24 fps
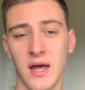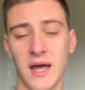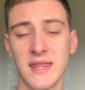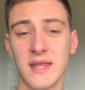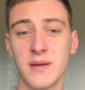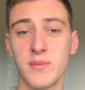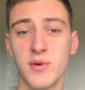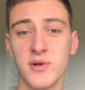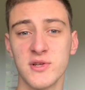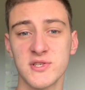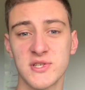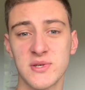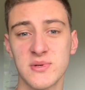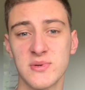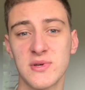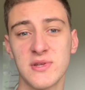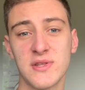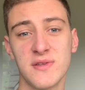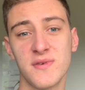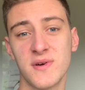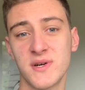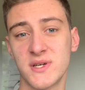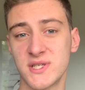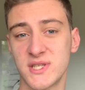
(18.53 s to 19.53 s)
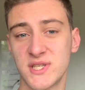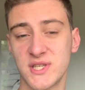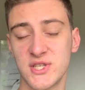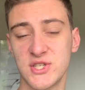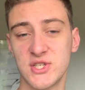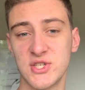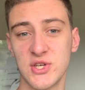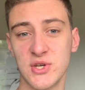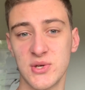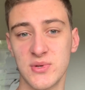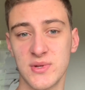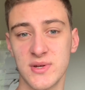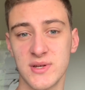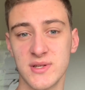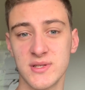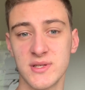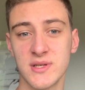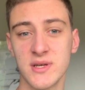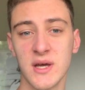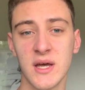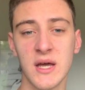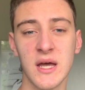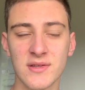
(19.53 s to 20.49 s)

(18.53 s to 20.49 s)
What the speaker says: and I'm also a university student.